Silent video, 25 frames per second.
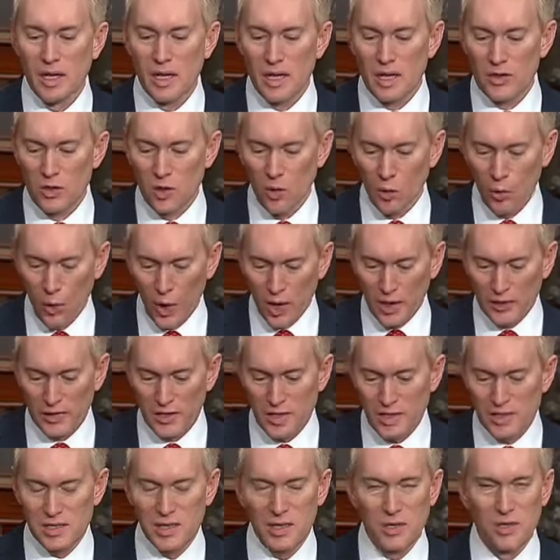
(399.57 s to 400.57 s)
the
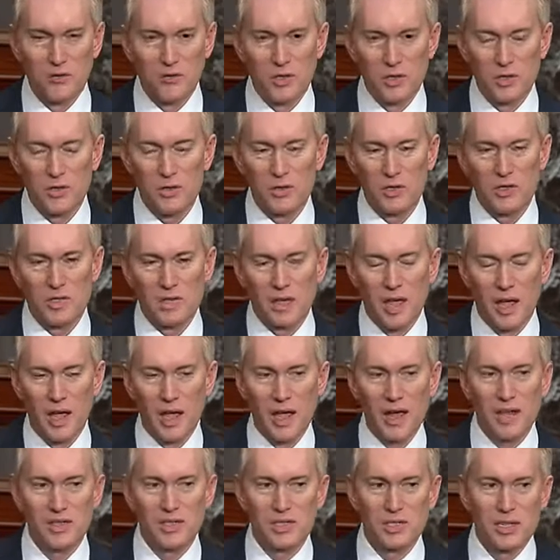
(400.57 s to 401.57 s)
wealthiest individuals in the
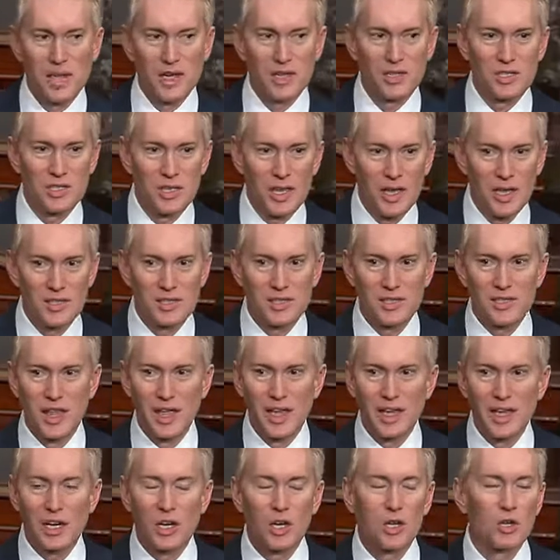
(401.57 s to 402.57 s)
highest tax states, they
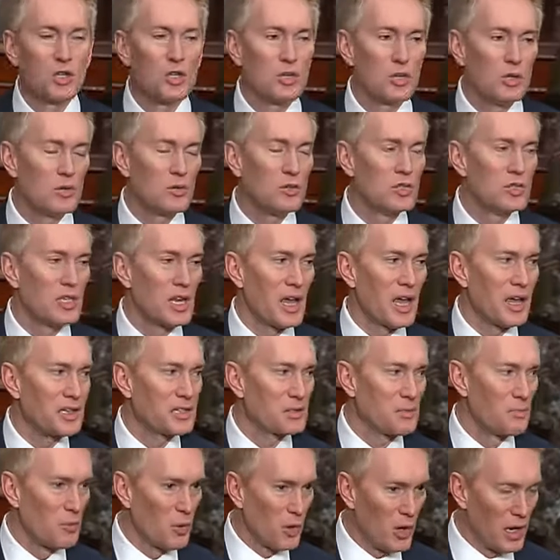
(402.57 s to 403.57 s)
get a huge tax
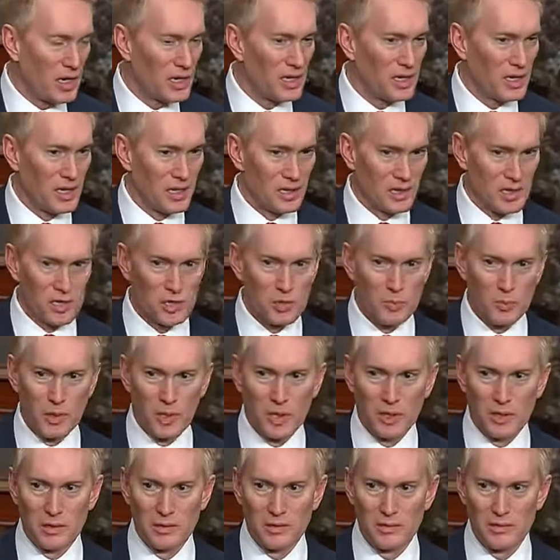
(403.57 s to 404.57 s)
break in this
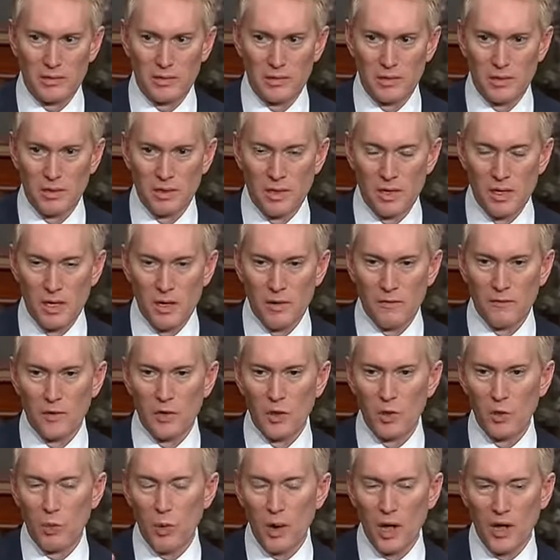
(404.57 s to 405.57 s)
bill. For
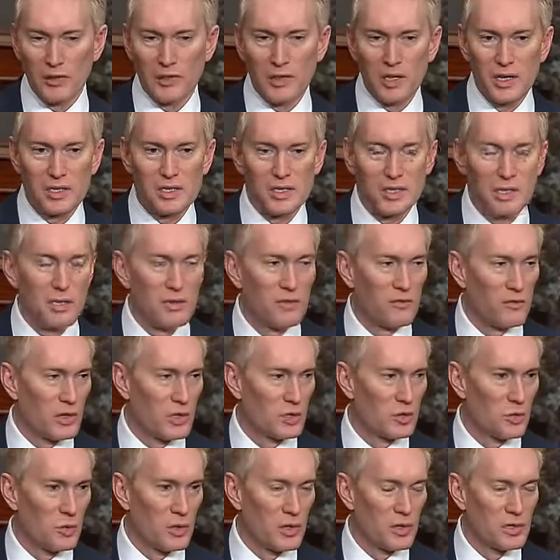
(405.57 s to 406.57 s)
the wealthiest
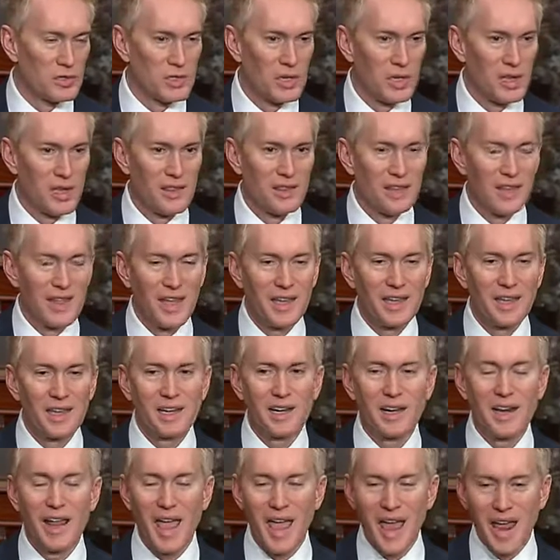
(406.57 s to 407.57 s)
individuals, they get
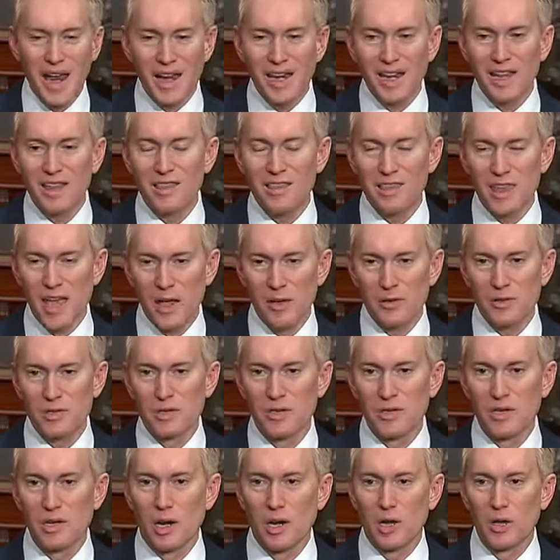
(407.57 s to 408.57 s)
an
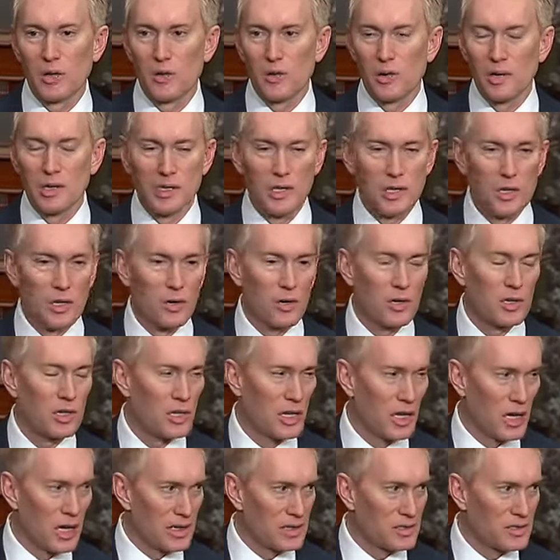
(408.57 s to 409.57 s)
$80,000 a year
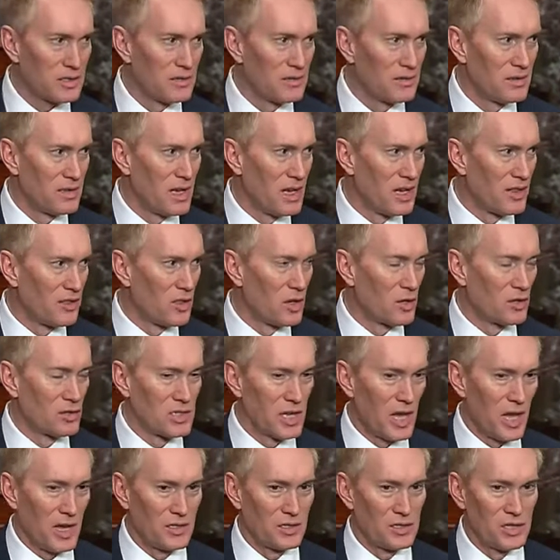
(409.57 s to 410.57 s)
cut in their
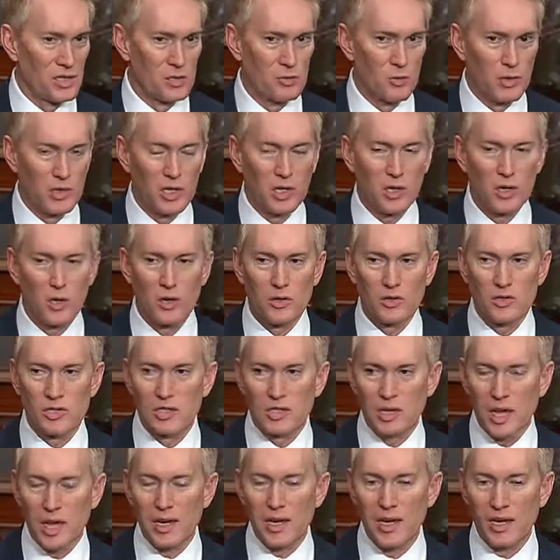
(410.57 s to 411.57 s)
taxes, what they call
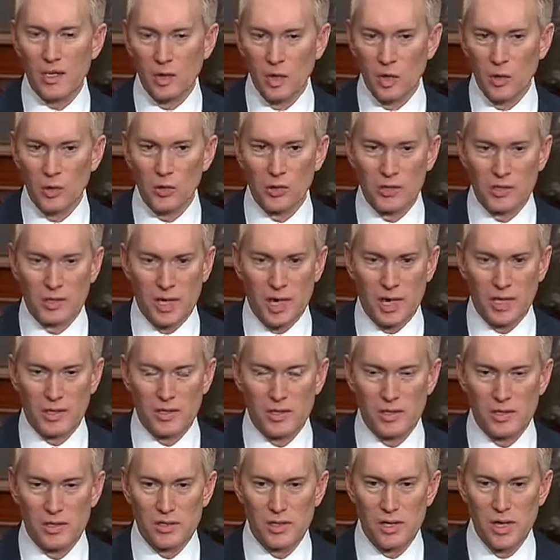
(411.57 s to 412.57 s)
state and local
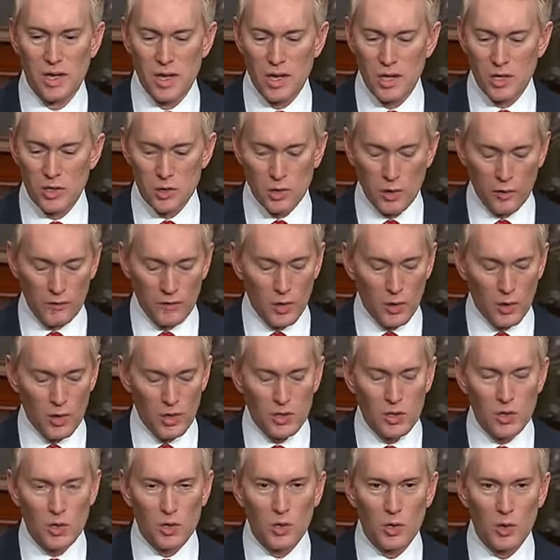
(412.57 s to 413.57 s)
taxes. So if you're
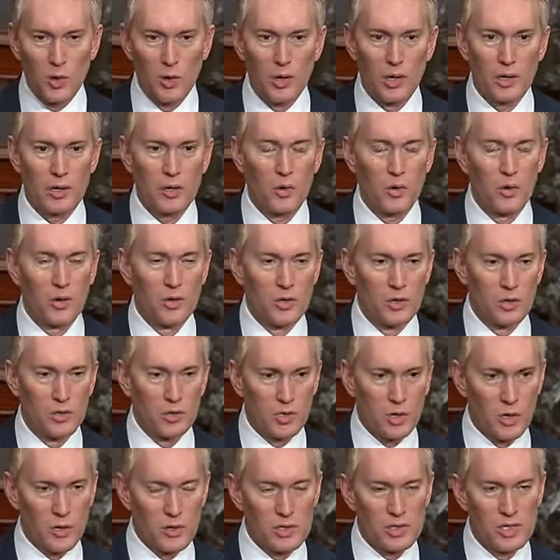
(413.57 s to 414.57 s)
in New York or New
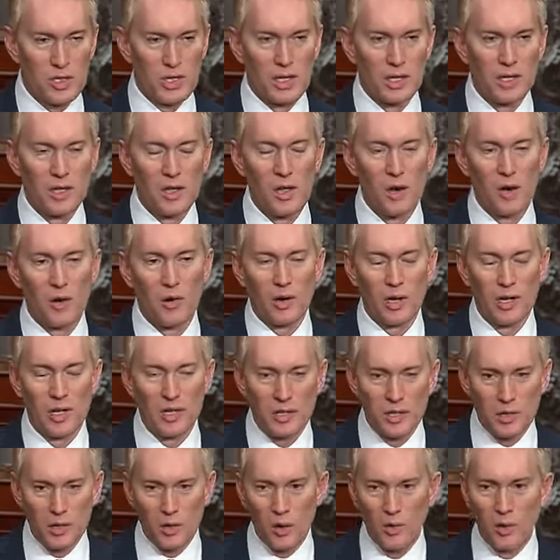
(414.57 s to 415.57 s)
Jersey or
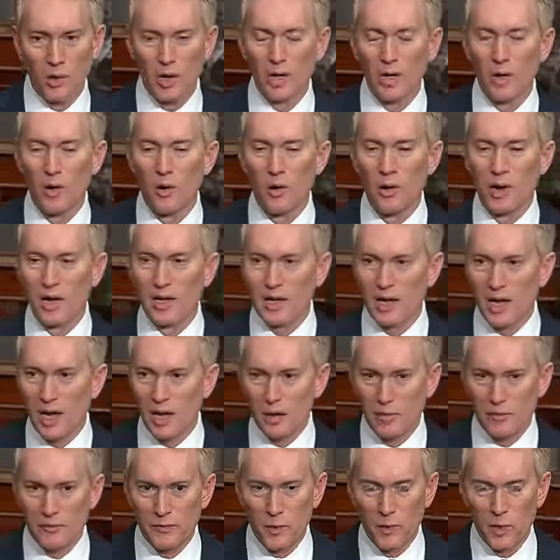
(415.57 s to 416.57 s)
Illinois or in
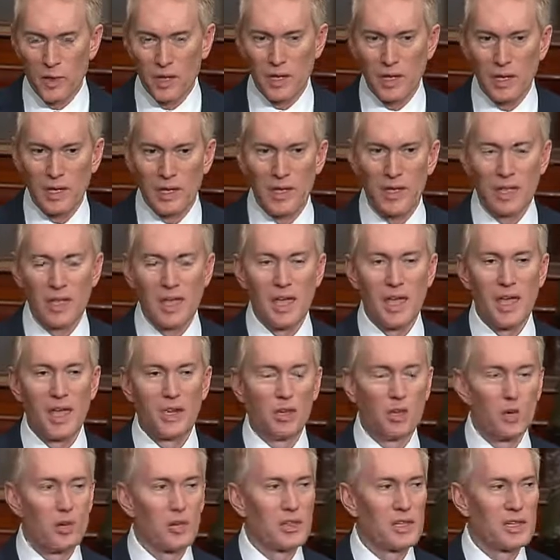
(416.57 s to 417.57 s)
California and
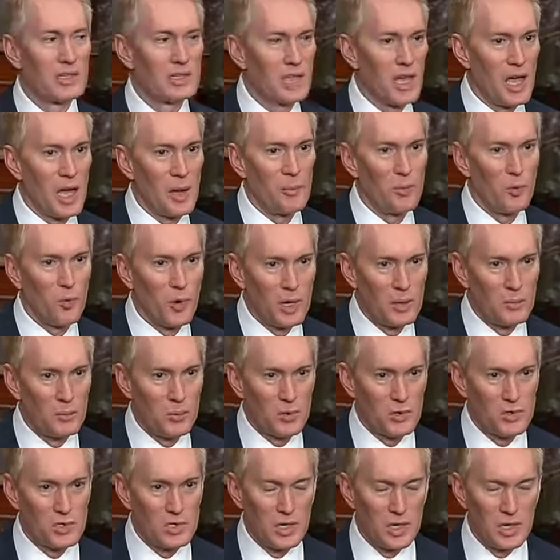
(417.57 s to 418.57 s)
you're in the top
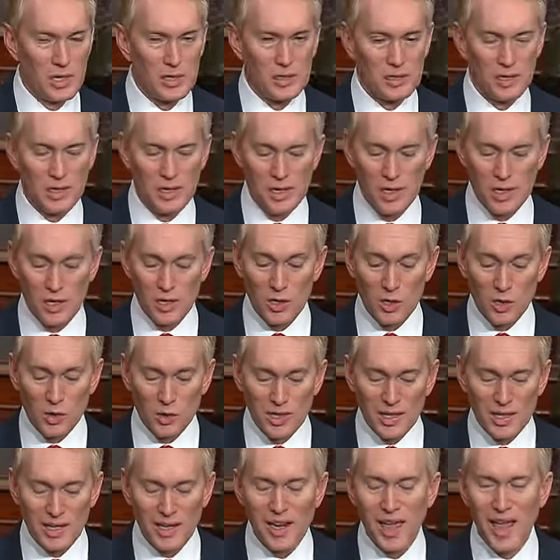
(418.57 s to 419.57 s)
1%, you
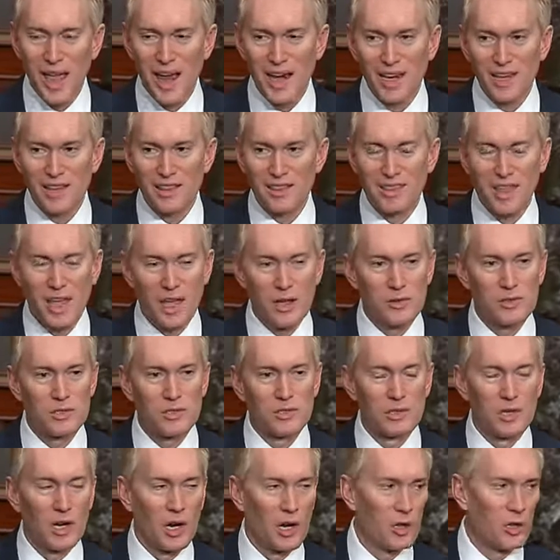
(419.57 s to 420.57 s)
get an
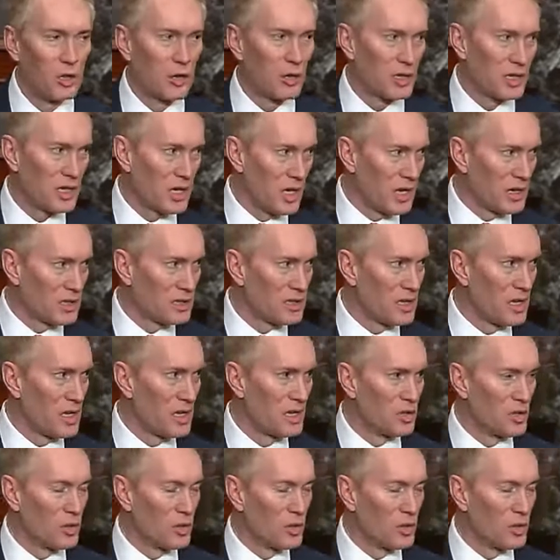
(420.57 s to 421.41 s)
$80,000 cut in